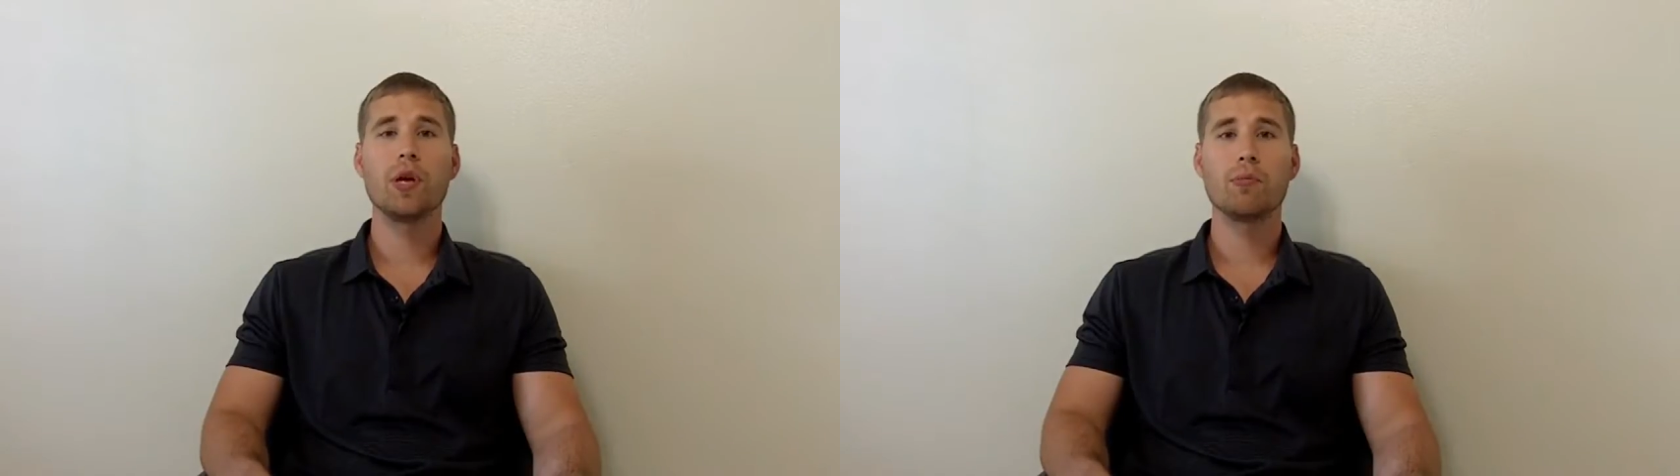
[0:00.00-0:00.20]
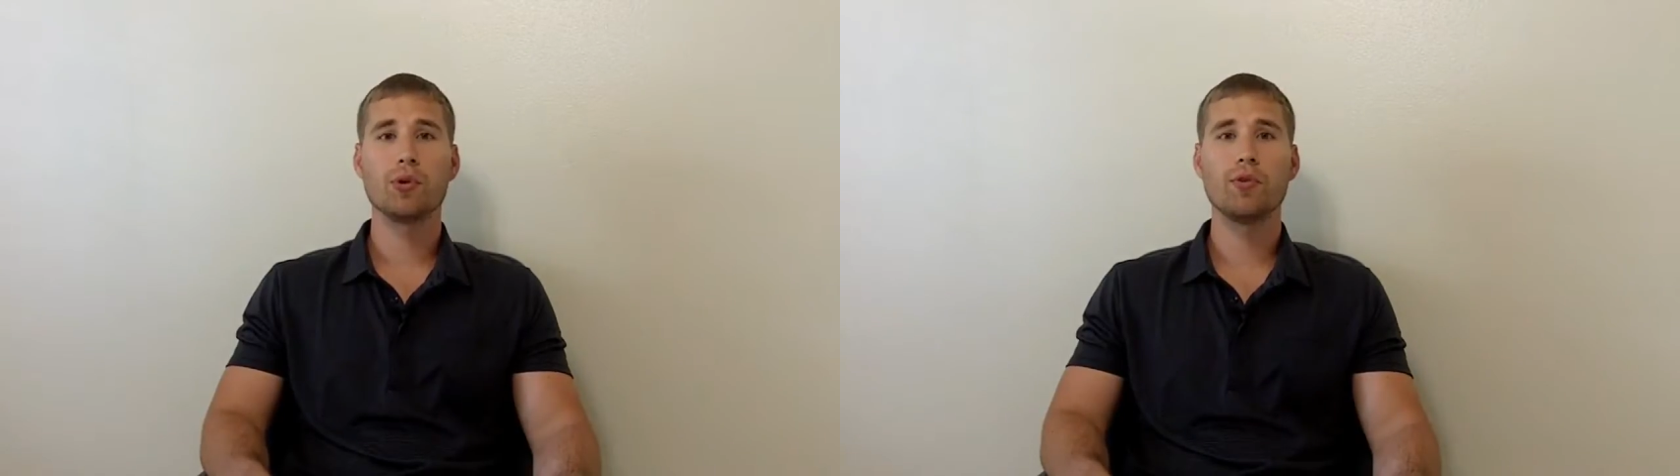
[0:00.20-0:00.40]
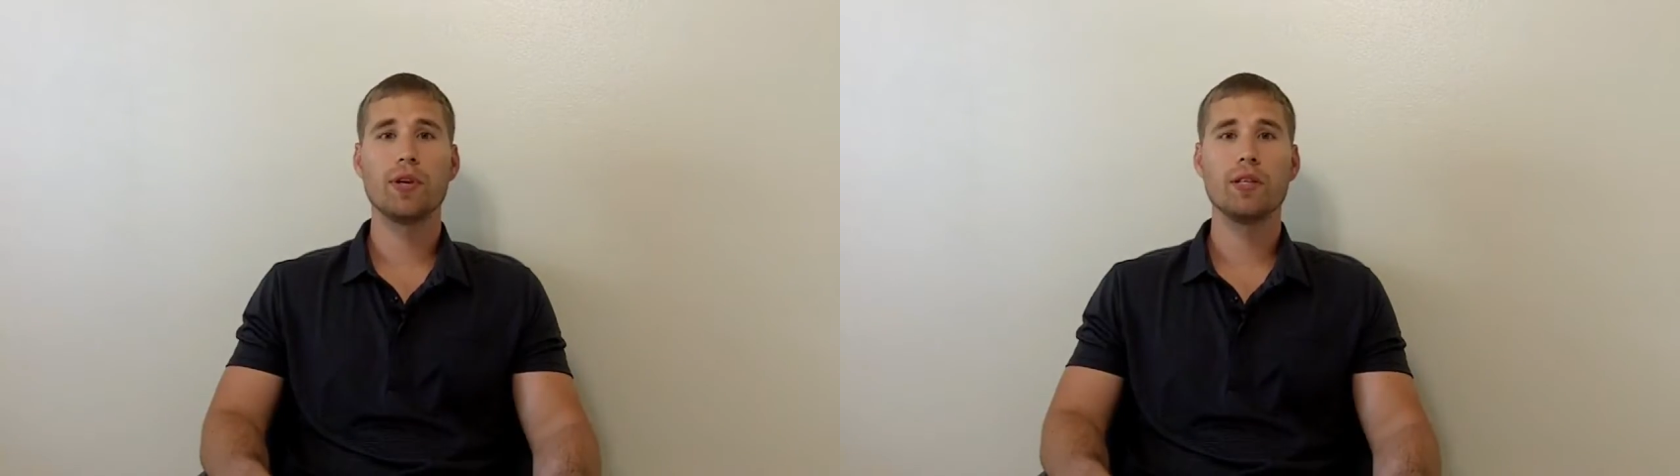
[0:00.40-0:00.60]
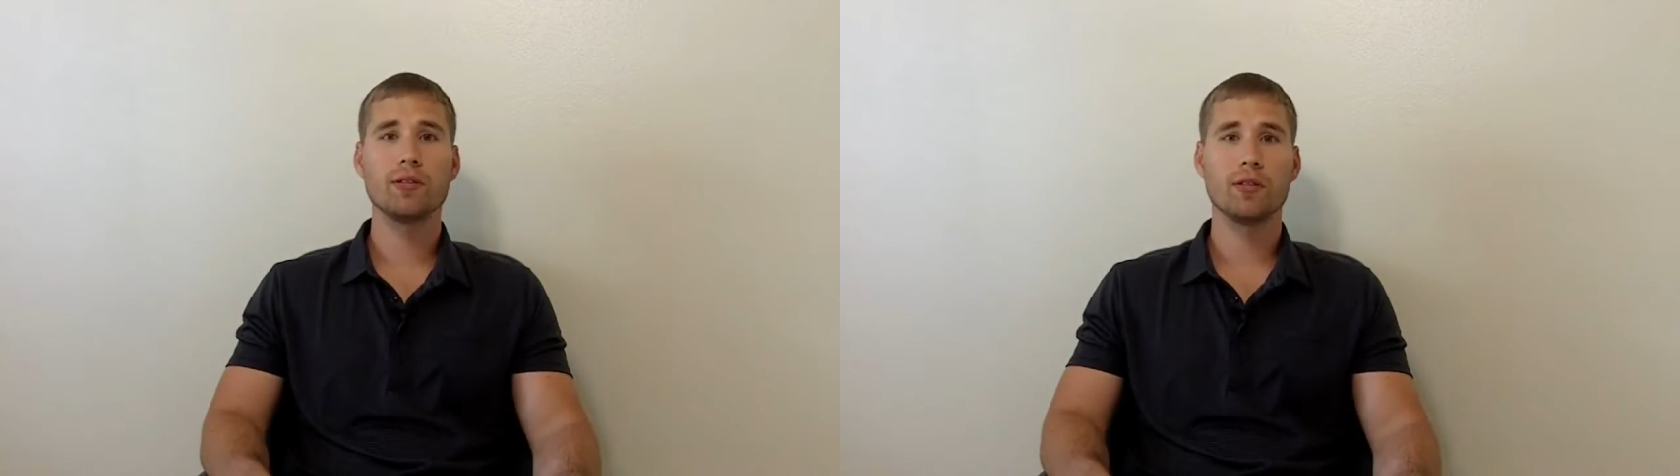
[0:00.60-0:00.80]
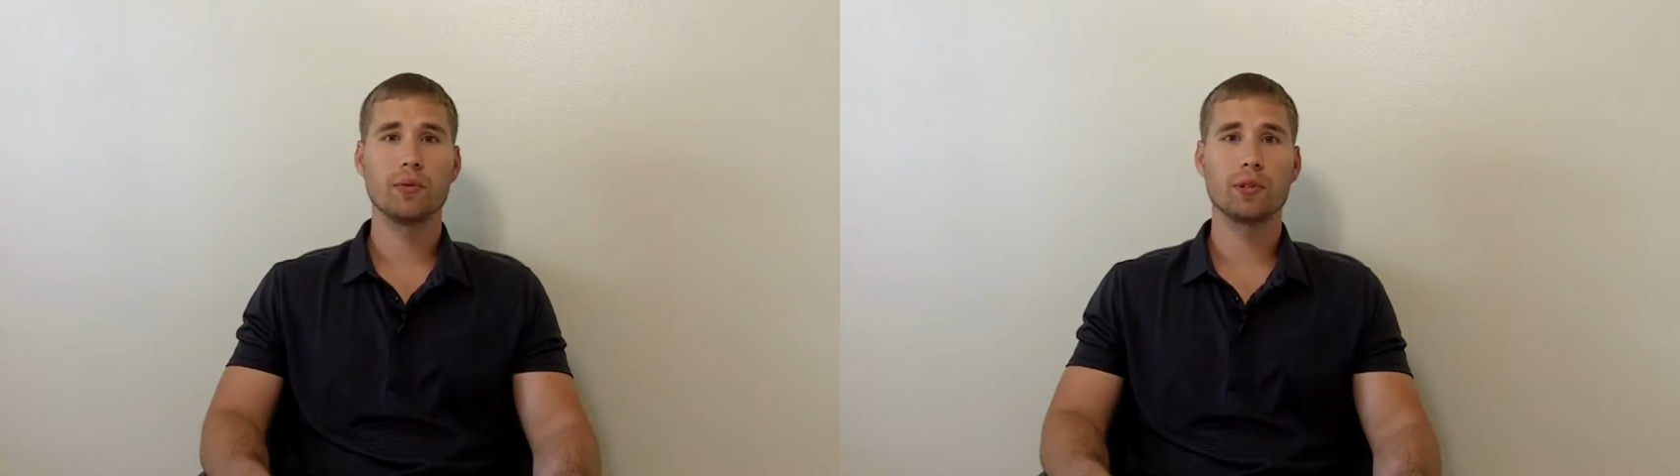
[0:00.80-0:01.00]
improve
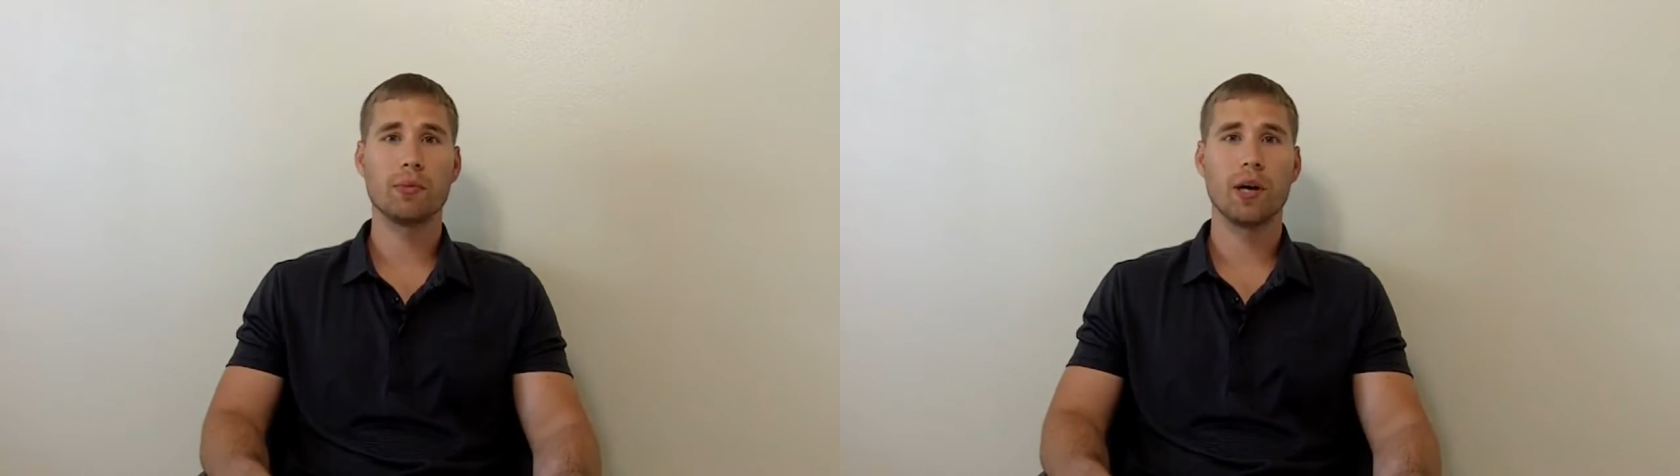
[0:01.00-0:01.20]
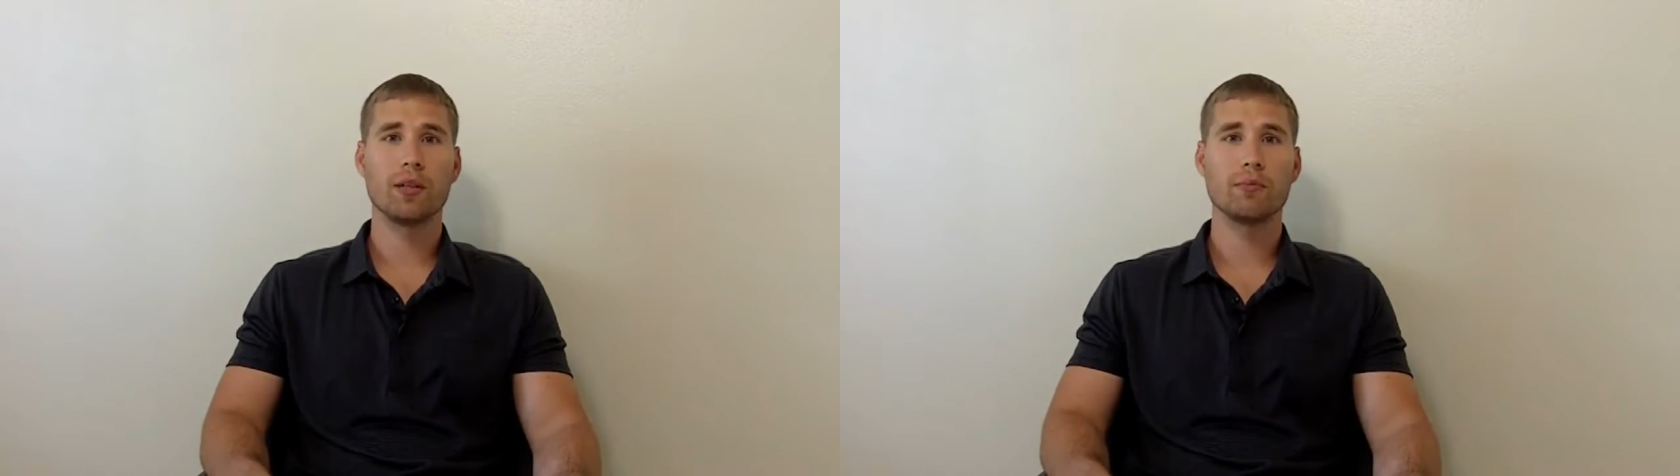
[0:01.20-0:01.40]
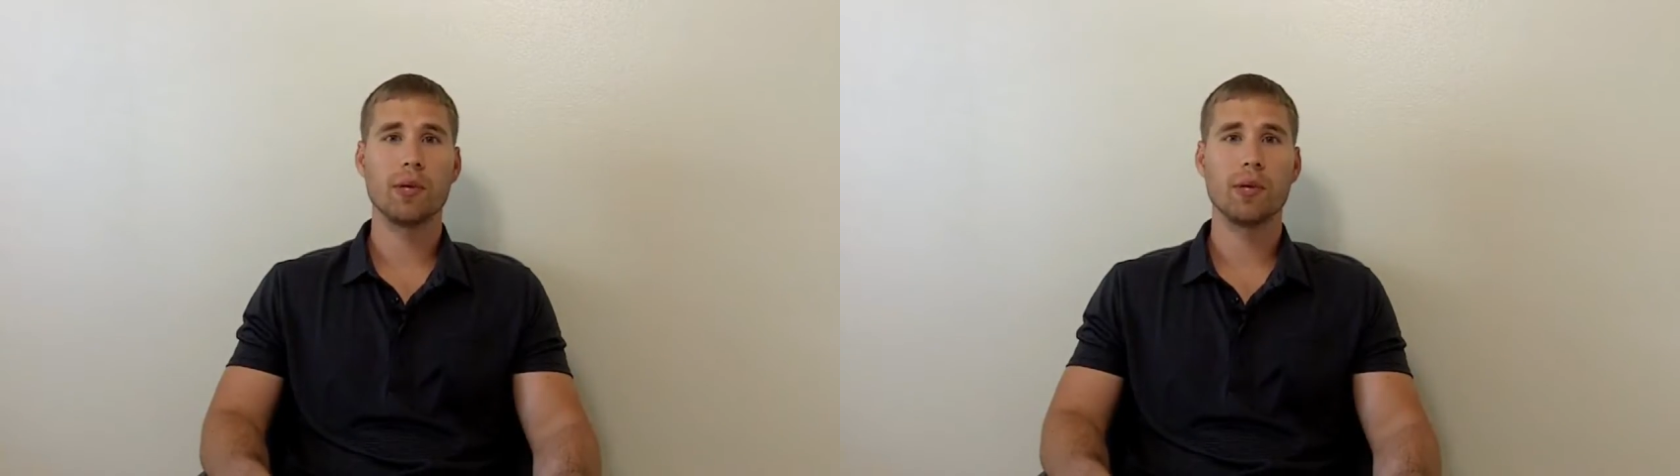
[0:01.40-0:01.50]
insulin response,